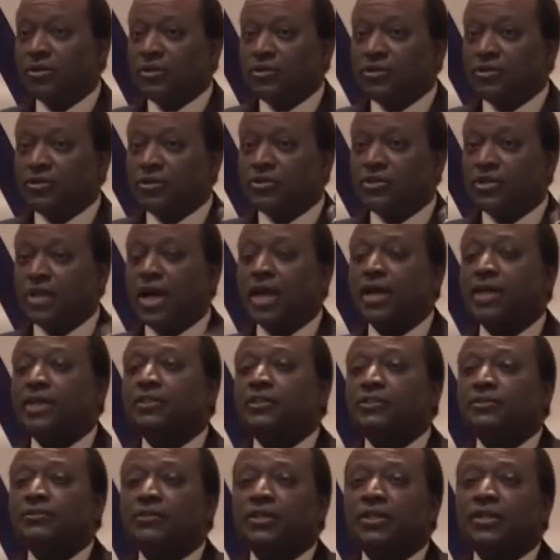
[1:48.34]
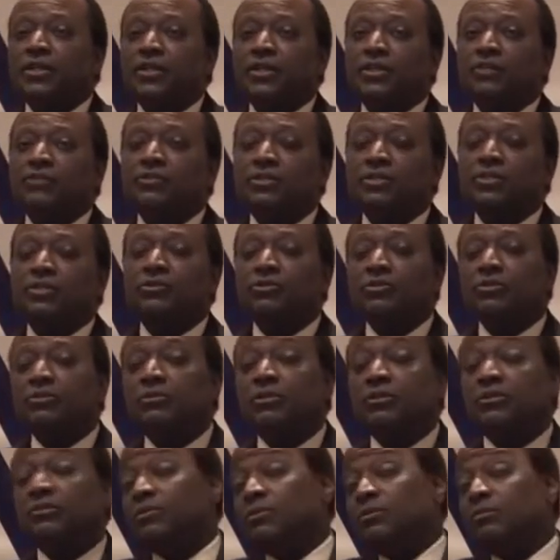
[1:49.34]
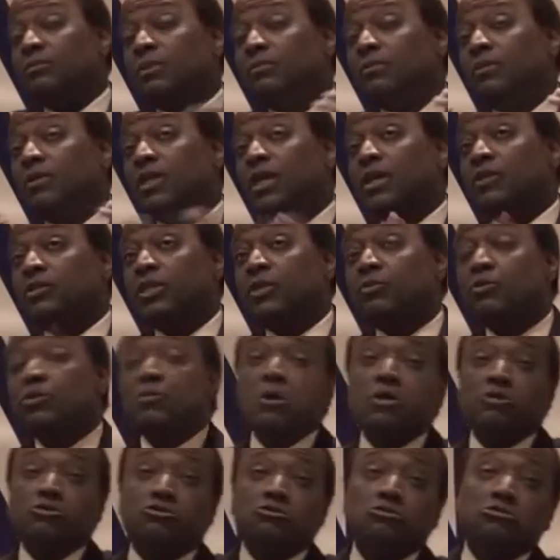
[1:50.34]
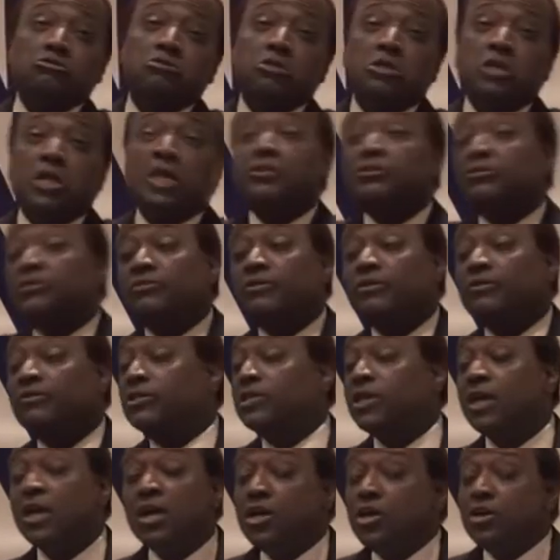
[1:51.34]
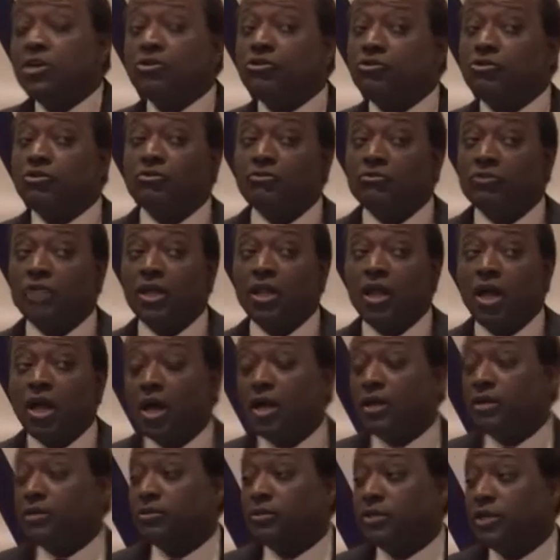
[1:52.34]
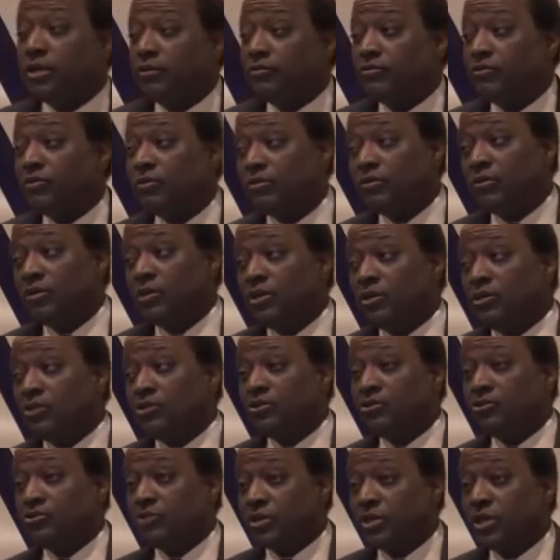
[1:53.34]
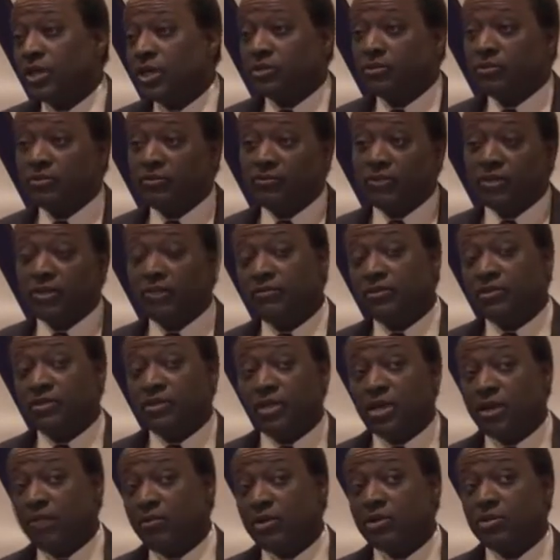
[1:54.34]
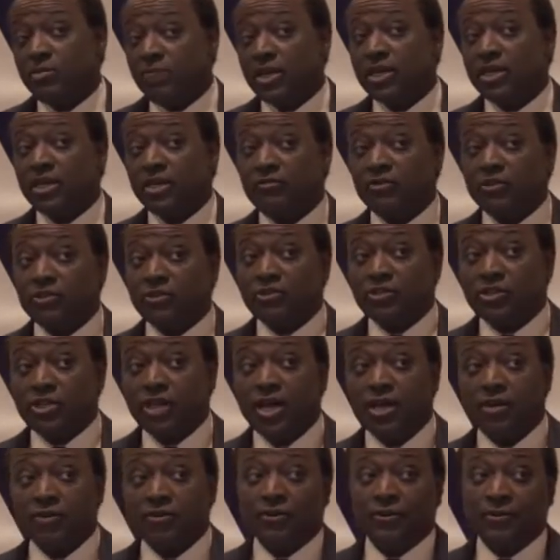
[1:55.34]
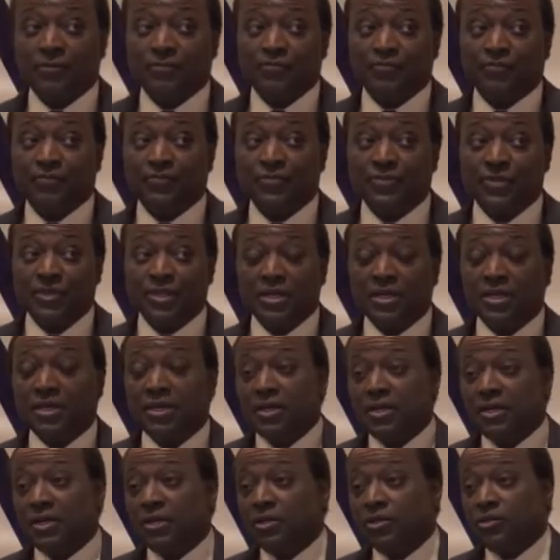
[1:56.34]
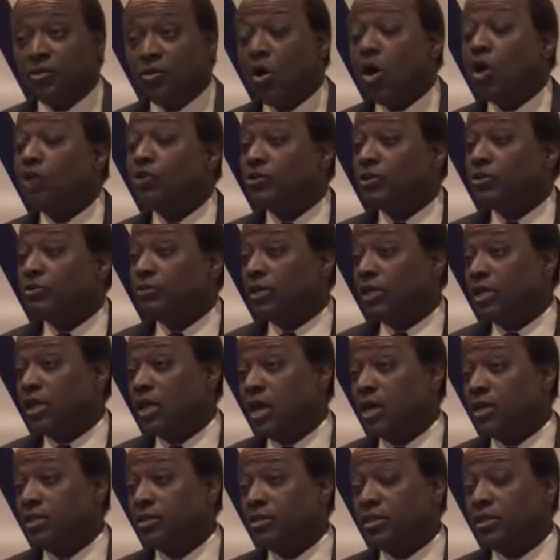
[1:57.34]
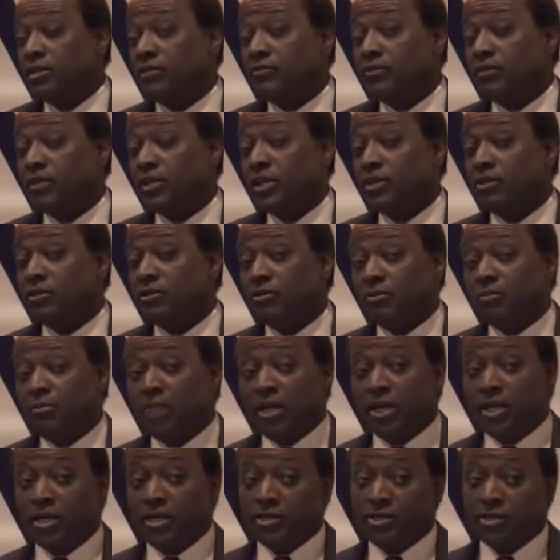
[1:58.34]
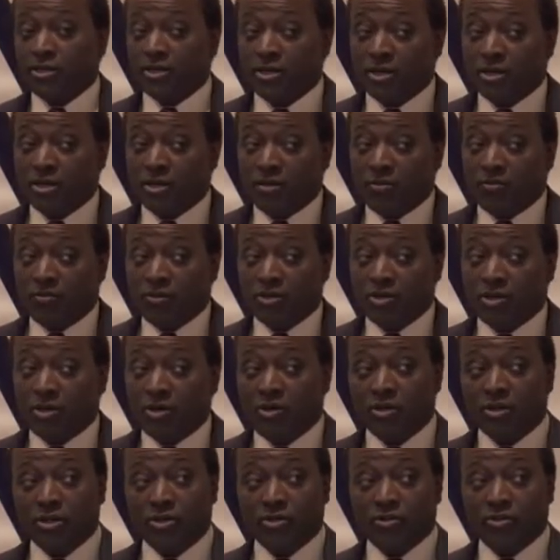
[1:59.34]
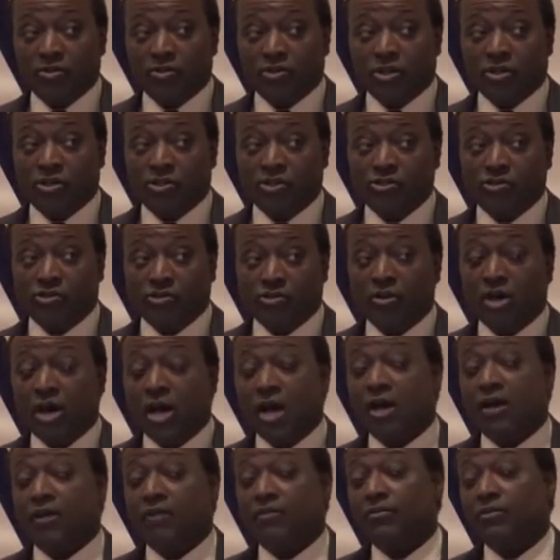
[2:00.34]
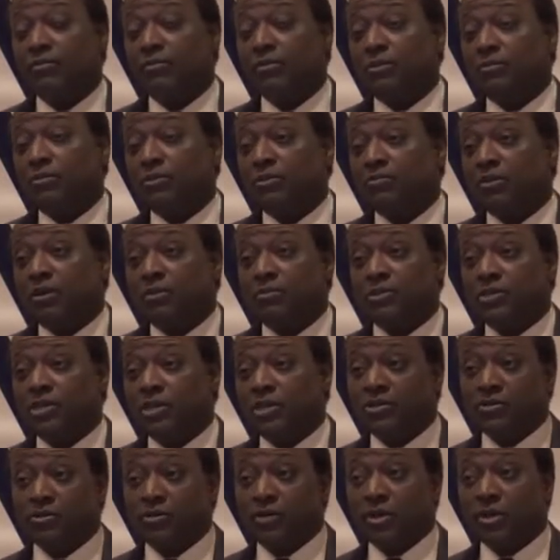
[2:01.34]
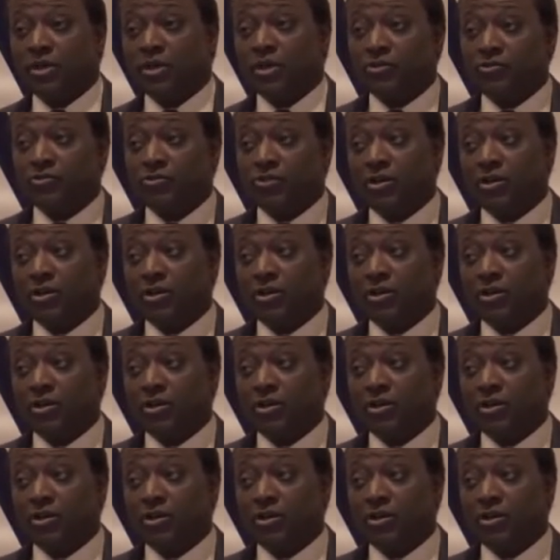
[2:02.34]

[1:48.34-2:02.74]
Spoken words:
desires for their country, their true principles. People are now saying, we must choose the lesser of evils. You do realize that if you choose the lesser of evils, in that way you make evil your standard. You also realize that if you get to a place where the only choices you have for people to represent you in our country